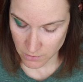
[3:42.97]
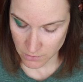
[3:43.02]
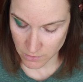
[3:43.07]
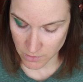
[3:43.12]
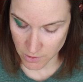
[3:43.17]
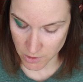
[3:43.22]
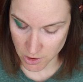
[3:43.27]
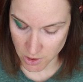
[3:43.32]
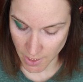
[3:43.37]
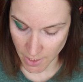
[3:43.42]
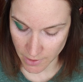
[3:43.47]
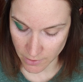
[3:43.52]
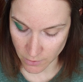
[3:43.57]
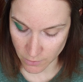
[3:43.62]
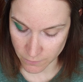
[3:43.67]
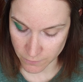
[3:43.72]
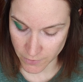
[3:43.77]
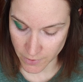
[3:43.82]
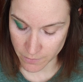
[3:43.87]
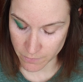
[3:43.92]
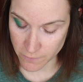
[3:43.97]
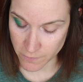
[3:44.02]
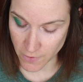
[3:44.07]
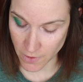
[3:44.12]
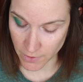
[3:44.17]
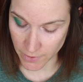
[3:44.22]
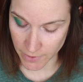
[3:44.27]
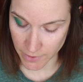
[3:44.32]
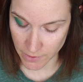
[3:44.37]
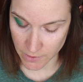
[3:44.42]
the shadow from
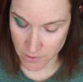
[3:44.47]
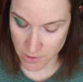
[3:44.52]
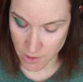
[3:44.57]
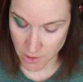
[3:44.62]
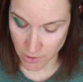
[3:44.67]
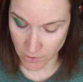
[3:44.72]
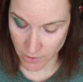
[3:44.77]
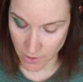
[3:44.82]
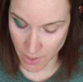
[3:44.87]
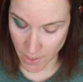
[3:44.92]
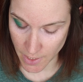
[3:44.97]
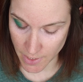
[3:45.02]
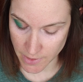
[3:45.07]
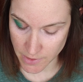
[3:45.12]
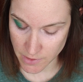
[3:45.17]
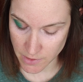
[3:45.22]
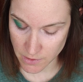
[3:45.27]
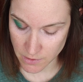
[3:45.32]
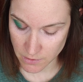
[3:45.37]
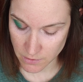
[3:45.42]
falling into your eyes.